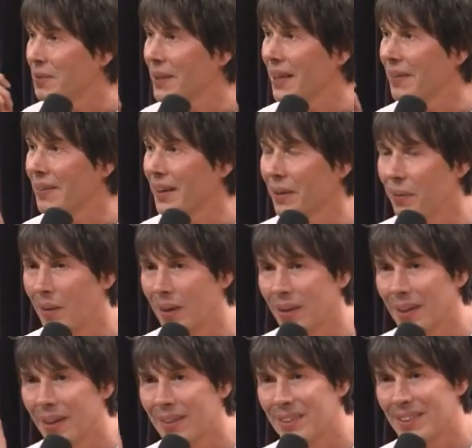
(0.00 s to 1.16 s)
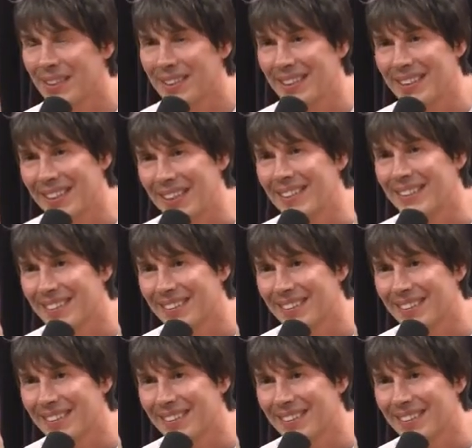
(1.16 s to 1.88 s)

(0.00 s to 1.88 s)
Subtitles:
we don't know what consciousness is,